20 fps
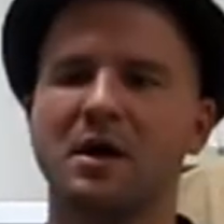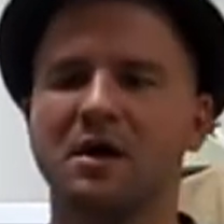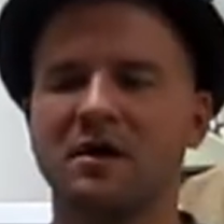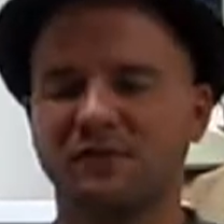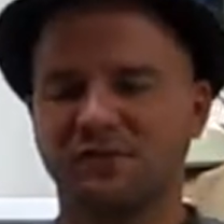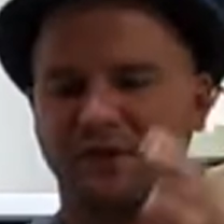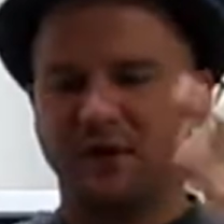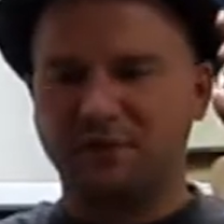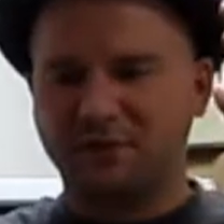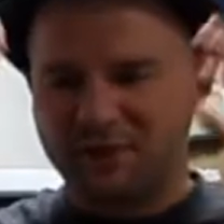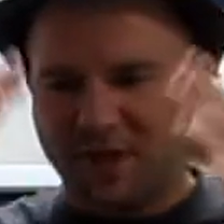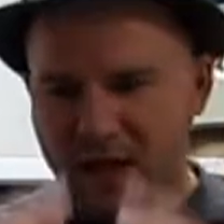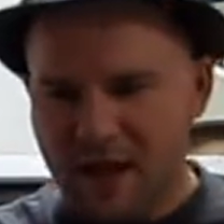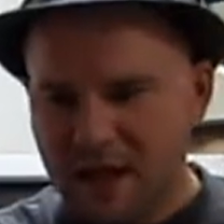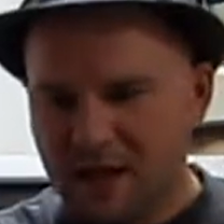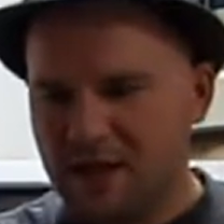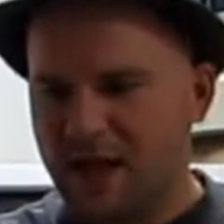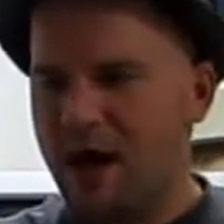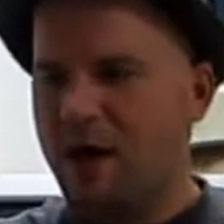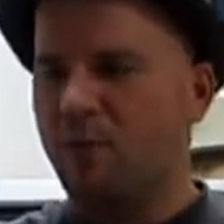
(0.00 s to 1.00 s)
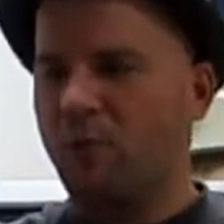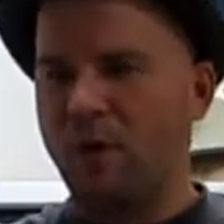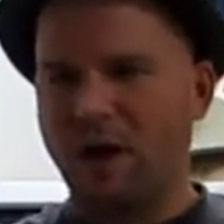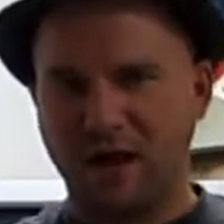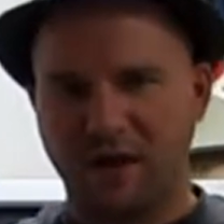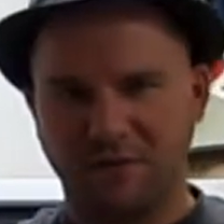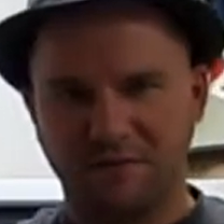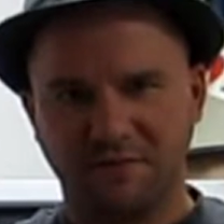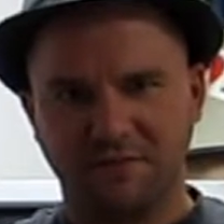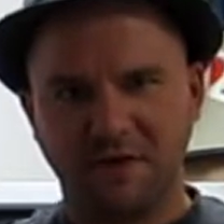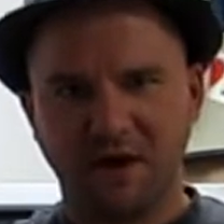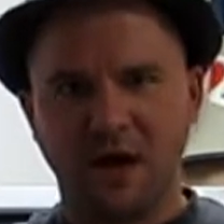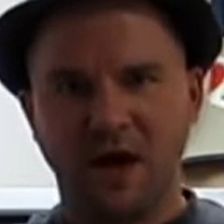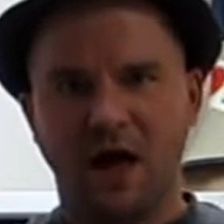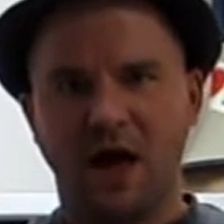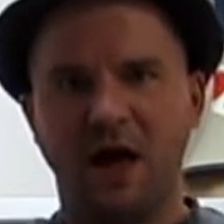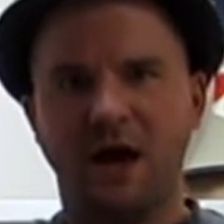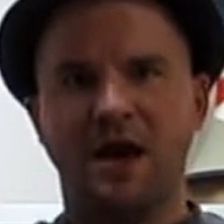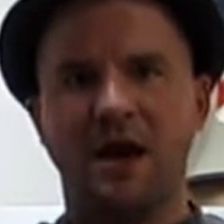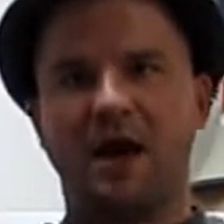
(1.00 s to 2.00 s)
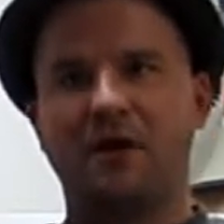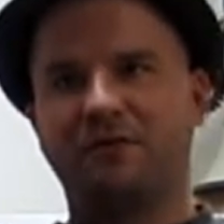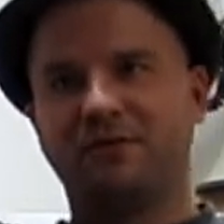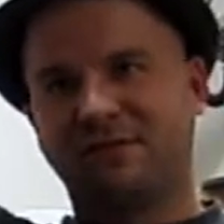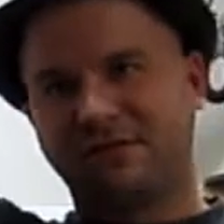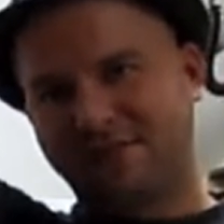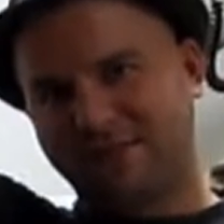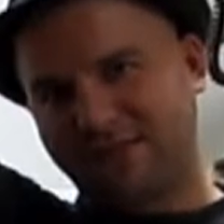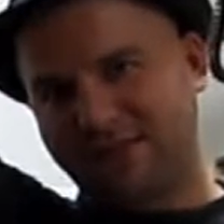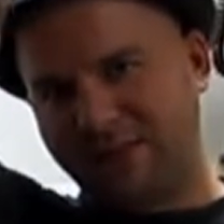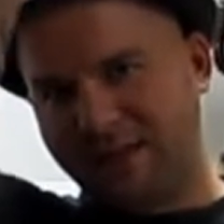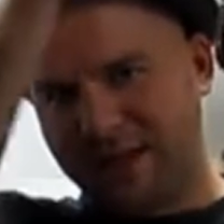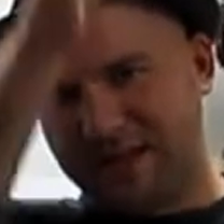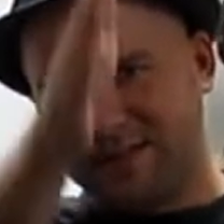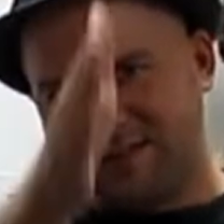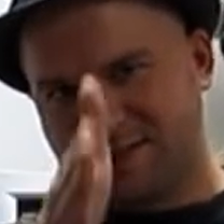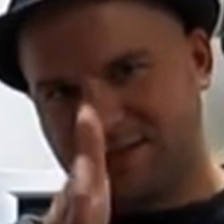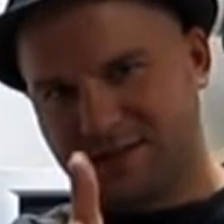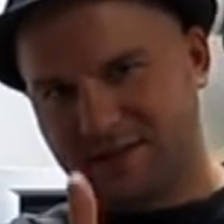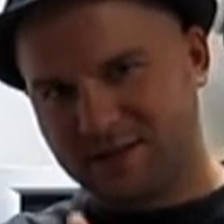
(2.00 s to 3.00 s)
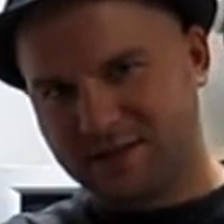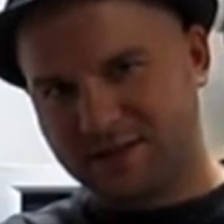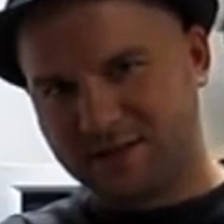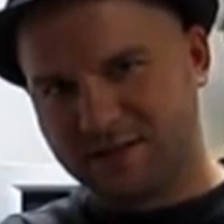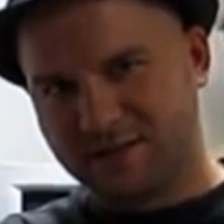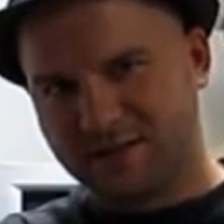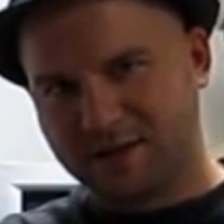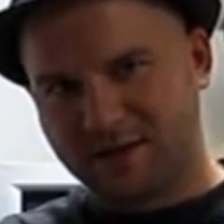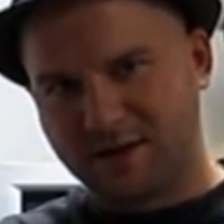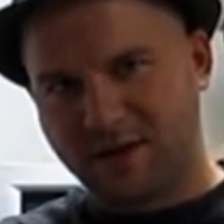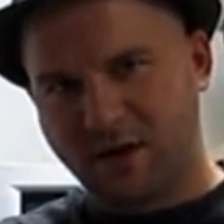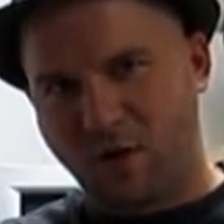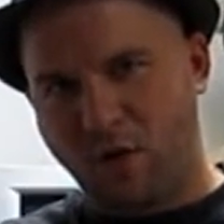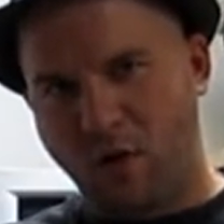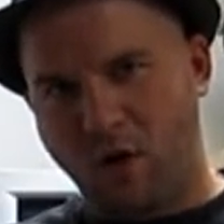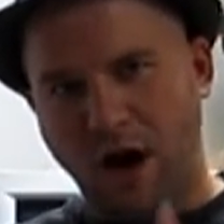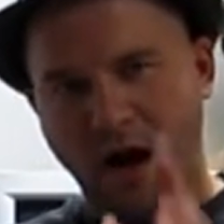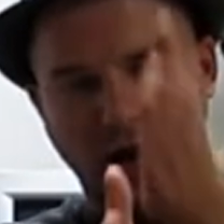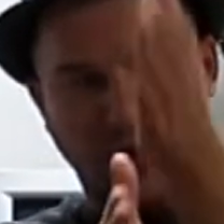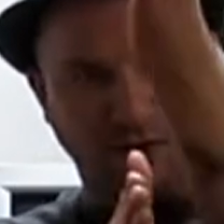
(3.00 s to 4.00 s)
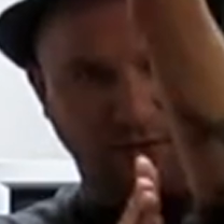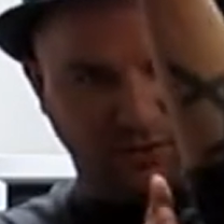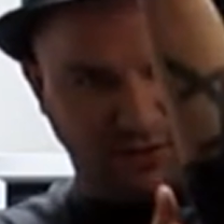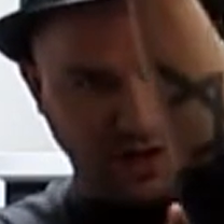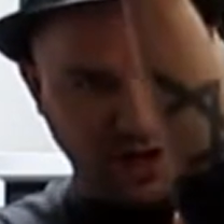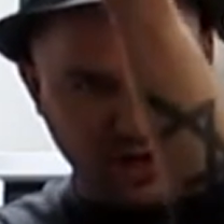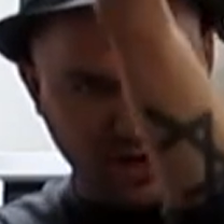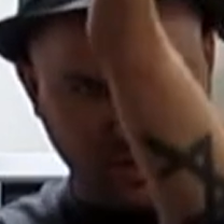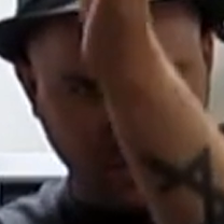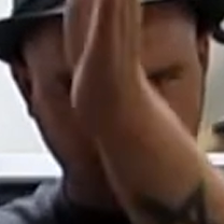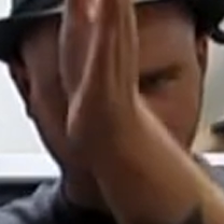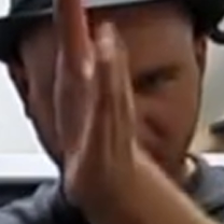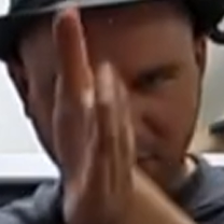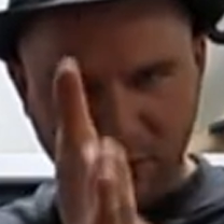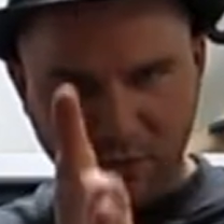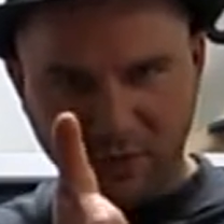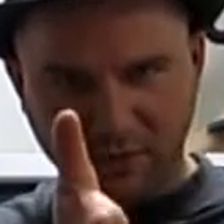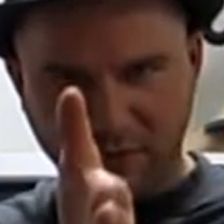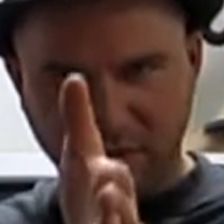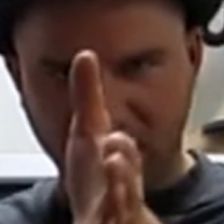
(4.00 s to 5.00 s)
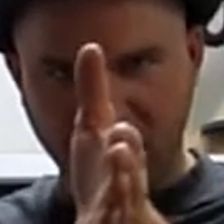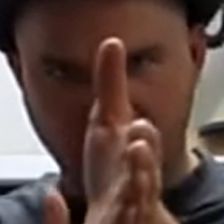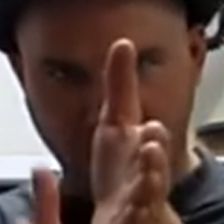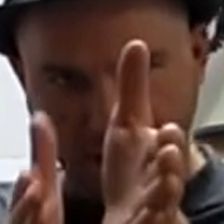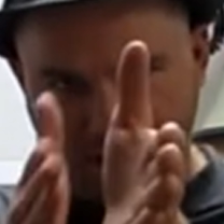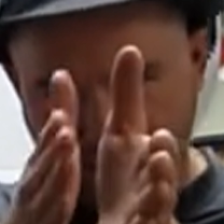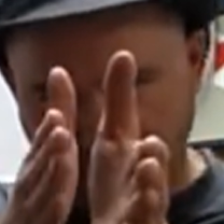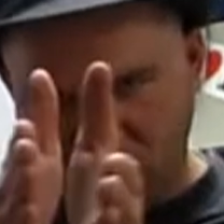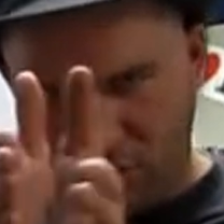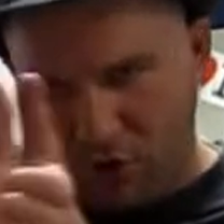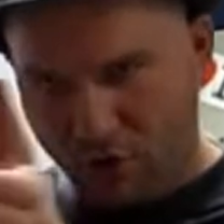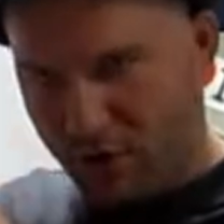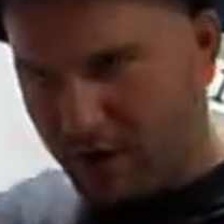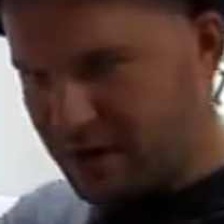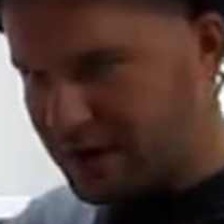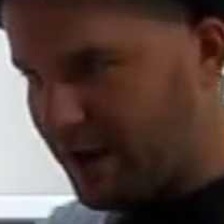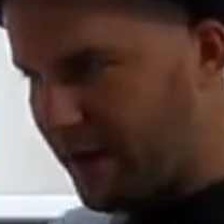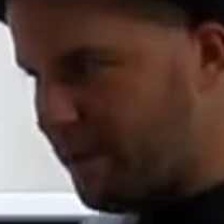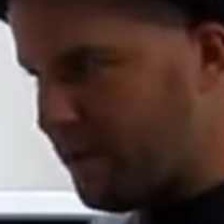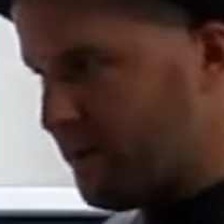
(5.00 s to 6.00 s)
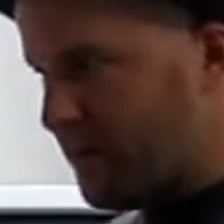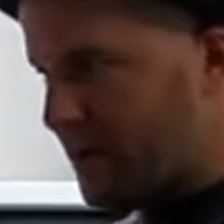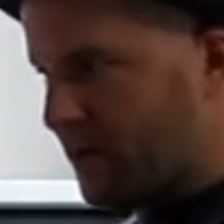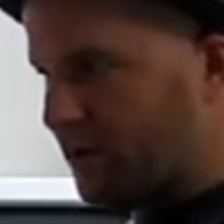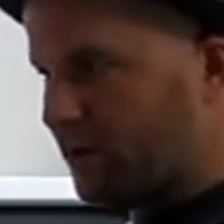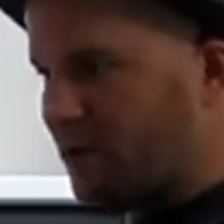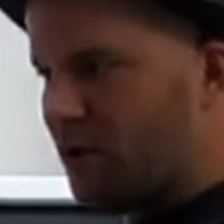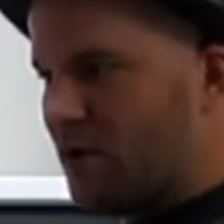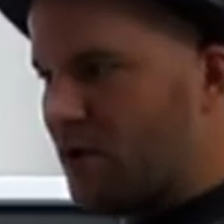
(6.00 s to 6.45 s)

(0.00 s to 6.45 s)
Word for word: So now take that wave and now slice it, or take your view of it and turn it down the middle.